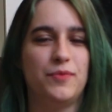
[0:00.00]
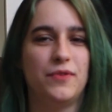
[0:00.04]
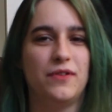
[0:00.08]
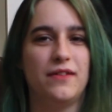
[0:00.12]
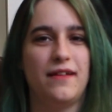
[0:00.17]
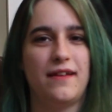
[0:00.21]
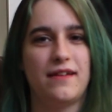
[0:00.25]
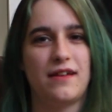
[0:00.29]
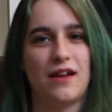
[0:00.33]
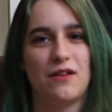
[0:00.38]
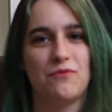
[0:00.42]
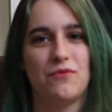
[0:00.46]

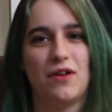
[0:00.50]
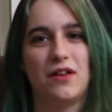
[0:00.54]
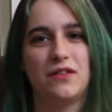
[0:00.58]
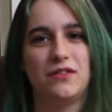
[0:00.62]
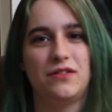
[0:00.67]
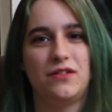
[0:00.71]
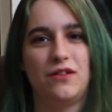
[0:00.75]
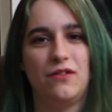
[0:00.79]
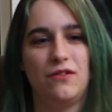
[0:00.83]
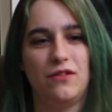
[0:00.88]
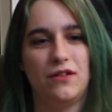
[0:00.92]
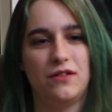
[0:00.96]
Like, I
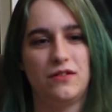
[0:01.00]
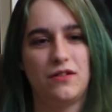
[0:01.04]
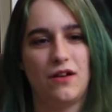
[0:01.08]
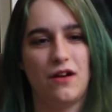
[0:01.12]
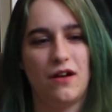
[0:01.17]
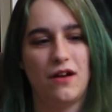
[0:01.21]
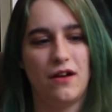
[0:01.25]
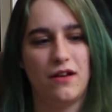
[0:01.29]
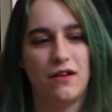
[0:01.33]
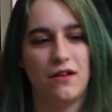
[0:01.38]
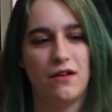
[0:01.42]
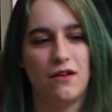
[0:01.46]
rescued a
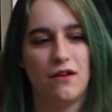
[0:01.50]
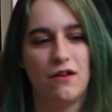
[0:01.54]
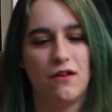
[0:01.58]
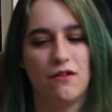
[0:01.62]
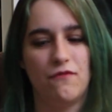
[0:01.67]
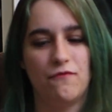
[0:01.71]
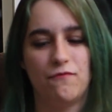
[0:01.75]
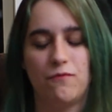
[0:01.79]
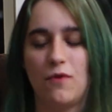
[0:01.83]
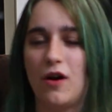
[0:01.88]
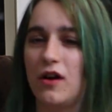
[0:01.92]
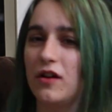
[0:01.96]
ton
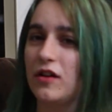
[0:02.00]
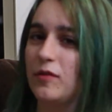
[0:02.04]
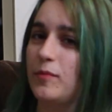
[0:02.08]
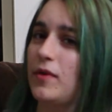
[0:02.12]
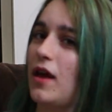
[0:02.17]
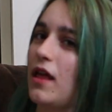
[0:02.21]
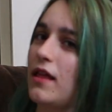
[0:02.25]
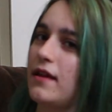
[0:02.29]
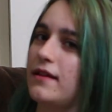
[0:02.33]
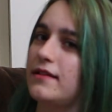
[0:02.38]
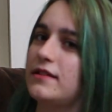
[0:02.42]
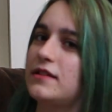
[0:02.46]
of
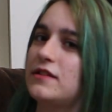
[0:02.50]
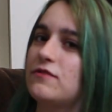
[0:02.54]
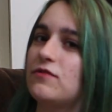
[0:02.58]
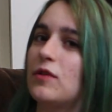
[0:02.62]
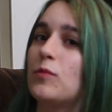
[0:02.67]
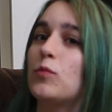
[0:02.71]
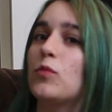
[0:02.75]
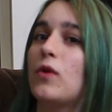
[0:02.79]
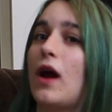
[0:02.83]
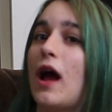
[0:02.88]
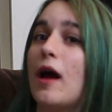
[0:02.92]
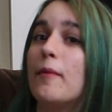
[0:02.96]
watermelons
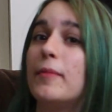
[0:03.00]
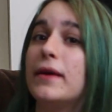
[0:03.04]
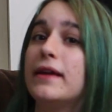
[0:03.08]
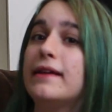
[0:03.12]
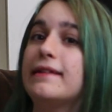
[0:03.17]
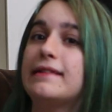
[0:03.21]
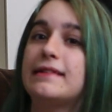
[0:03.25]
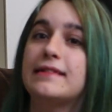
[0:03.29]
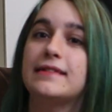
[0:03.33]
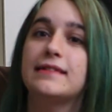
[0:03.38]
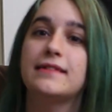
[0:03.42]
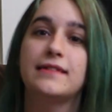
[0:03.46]
from
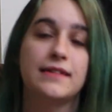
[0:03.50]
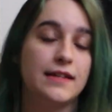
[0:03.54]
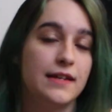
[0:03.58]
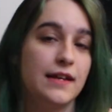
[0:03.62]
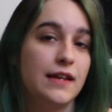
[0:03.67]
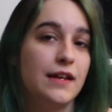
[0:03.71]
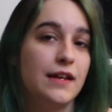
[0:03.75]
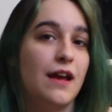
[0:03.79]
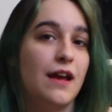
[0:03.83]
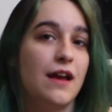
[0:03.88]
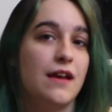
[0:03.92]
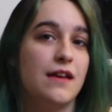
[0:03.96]
rabbits,
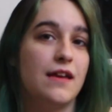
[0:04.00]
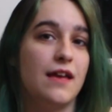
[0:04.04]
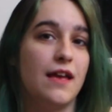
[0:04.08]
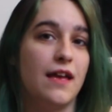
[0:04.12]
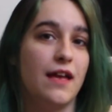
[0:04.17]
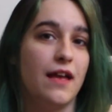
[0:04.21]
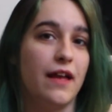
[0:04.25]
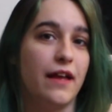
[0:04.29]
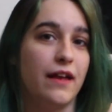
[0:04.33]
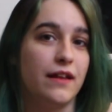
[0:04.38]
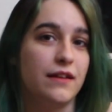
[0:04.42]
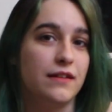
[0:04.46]

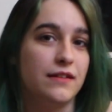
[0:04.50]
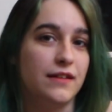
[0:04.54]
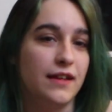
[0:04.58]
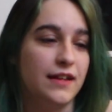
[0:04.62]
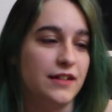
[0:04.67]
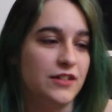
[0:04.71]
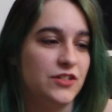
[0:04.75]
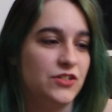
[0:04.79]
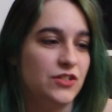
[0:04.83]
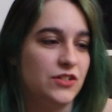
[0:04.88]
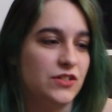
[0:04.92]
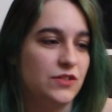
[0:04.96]
and
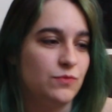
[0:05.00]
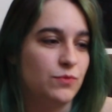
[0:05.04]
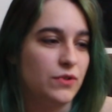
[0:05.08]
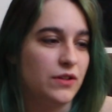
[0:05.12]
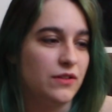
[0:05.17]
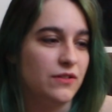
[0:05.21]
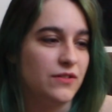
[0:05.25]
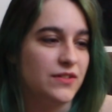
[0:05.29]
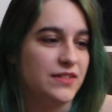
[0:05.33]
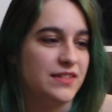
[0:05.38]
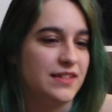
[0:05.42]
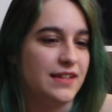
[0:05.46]
it's just one
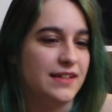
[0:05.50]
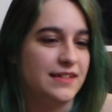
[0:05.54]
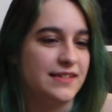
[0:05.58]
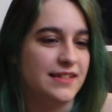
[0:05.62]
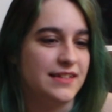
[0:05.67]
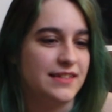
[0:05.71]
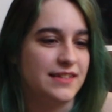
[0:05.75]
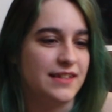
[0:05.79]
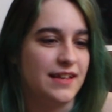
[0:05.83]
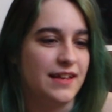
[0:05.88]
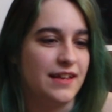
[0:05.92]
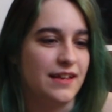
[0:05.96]
of those things.
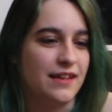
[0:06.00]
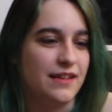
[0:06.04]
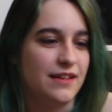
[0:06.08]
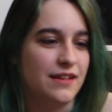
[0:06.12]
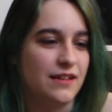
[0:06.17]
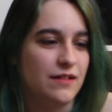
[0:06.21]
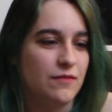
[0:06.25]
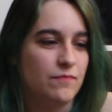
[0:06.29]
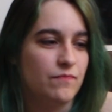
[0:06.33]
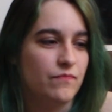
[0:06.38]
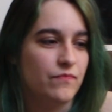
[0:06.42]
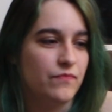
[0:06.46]
It's
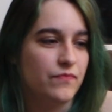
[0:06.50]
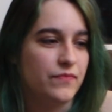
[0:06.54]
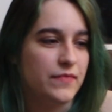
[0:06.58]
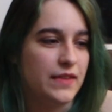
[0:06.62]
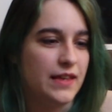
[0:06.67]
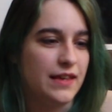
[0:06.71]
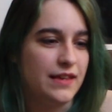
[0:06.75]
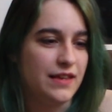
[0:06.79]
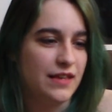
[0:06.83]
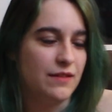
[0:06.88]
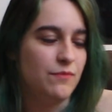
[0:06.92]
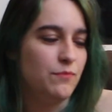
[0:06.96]
like
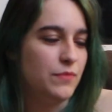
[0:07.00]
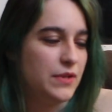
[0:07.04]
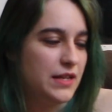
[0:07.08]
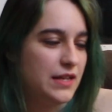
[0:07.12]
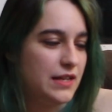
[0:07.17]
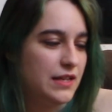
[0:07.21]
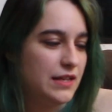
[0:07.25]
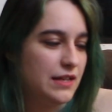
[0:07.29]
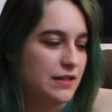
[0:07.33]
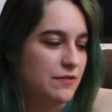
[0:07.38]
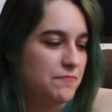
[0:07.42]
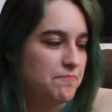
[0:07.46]
it
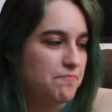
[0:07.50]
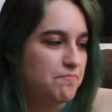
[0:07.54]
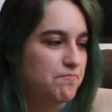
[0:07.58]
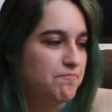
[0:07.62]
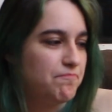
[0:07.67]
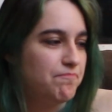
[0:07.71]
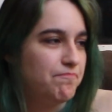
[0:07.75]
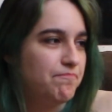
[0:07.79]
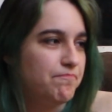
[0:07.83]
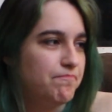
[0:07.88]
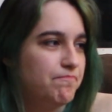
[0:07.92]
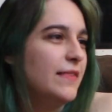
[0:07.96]

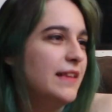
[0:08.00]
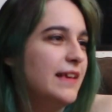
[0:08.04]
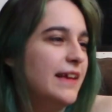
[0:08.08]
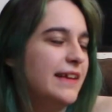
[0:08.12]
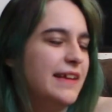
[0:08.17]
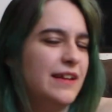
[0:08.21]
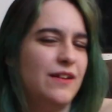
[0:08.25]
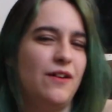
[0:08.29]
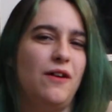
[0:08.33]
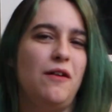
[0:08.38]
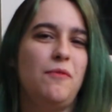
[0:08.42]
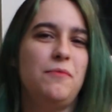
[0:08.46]

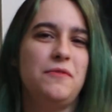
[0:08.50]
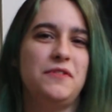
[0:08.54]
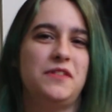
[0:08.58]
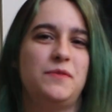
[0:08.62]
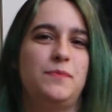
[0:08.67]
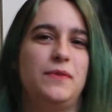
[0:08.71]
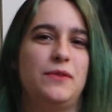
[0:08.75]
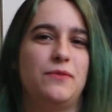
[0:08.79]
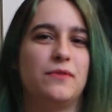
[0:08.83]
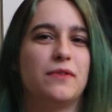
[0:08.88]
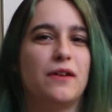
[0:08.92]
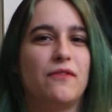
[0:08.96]
can almost
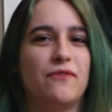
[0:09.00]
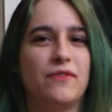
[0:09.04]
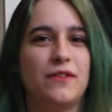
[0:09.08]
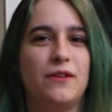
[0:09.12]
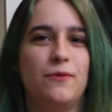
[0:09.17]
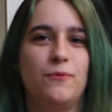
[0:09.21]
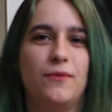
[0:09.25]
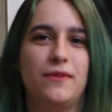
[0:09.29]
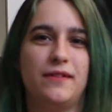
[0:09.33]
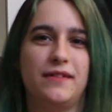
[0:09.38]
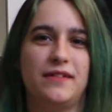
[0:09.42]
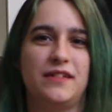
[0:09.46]
be whatever
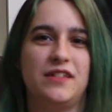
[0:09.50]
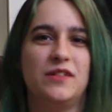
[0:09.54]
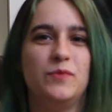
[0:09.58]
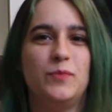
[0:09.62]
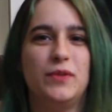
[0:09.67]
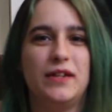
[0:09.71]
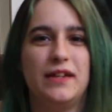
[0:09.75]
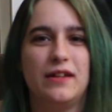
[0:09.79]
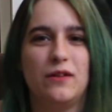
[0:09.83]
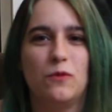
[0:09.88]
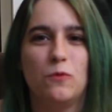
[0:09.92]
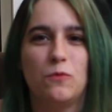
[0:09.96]
you want it to
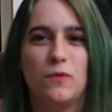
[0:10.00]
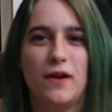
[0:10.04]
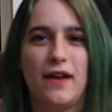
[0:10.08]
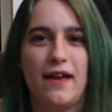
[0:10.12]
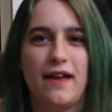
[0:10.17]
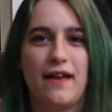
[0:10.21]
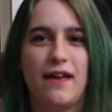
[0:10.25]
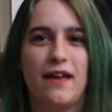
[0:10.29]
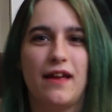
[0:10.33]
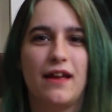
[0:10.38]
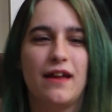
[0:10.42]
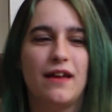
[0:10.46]
be in a
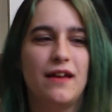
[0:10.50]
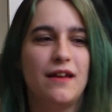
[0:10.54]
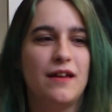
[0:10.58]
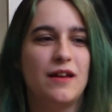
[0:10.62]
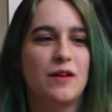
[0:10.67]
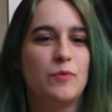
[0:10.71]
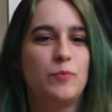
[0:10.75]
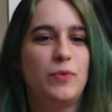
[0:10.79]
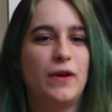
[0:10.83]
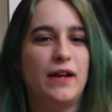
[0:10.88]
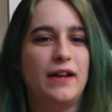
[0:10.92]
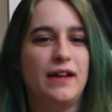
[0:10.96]
way,
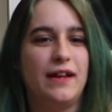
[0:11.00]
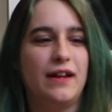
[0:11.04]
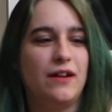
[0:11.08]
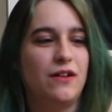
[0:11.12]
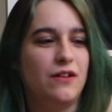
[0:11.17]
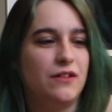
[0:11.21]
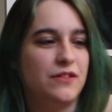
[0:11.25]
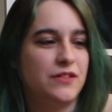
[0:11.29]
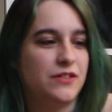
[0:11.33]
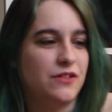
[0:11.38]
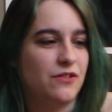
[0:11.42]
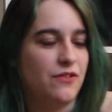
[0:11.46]
but it
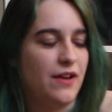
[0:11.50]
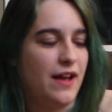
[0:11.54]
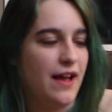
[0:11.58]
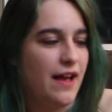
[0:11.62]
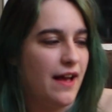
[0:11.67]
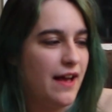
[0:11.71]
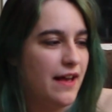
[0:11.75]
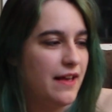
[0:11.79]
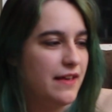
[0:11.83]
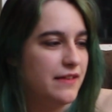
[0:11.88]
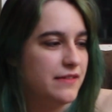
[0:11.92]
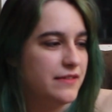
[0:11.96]
also
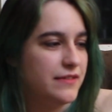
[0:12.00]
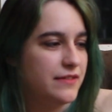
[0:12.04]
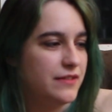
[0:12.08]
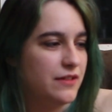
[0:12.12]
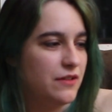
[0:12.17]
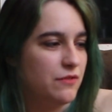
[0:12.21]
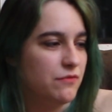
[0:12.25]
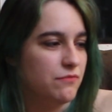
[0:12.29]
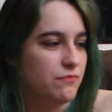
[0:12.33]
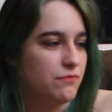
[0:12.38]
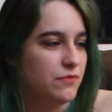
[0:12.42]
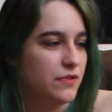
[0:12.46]
has
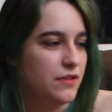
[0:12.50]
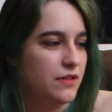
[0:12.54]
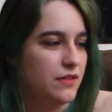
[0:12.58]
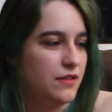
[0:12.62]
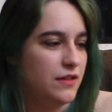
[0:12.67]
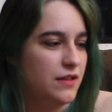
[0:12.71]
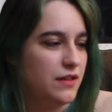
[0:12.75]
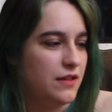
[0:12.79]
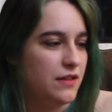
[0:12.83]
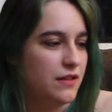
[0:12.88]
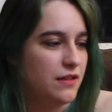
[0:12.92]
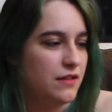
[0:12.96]
a
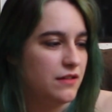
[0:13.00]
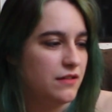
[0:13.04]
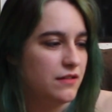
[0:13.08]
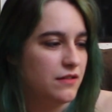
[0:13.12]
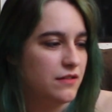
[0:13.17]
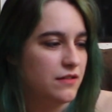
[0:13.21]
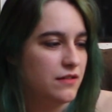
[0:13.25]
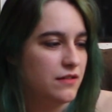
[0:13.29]
really